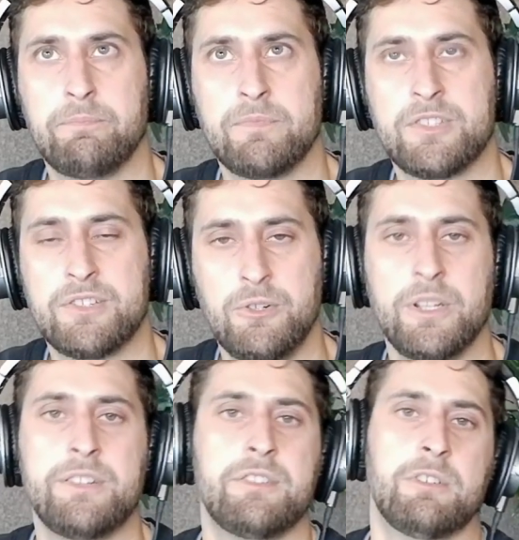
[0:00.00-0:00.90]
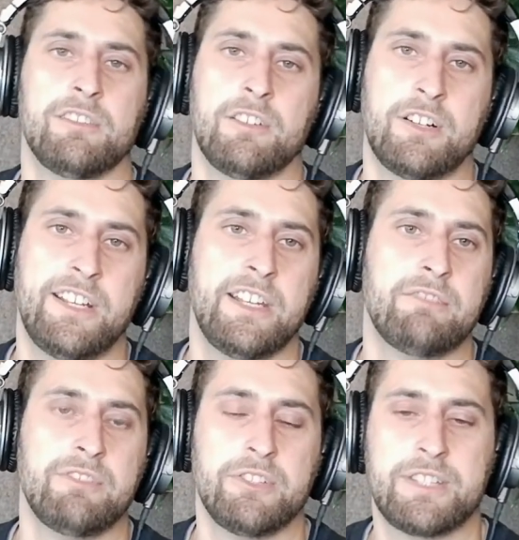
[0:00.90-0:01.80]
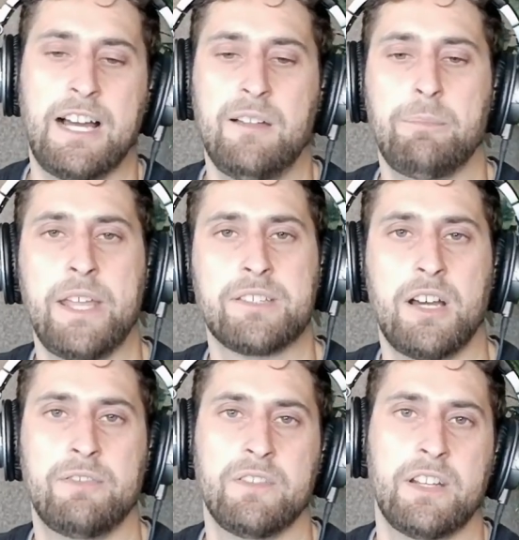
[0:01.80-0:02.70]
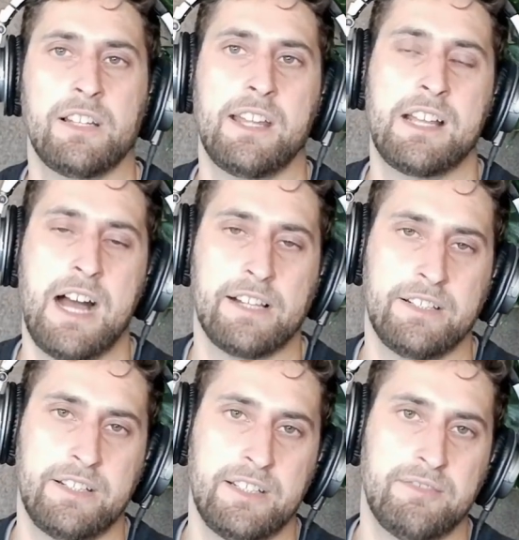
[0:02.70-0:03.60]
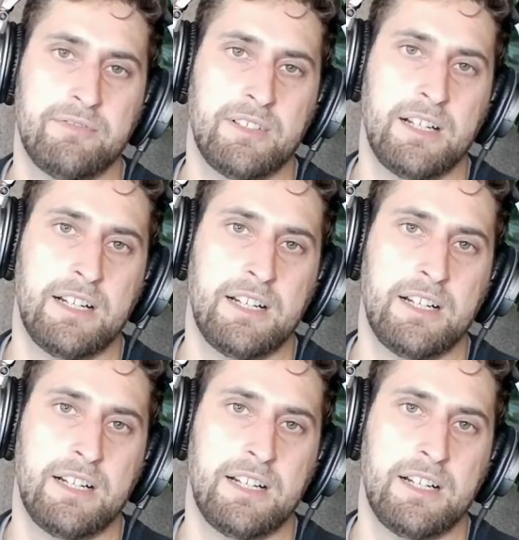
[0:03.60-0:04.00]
students who are learning in real time based off of their like cognitive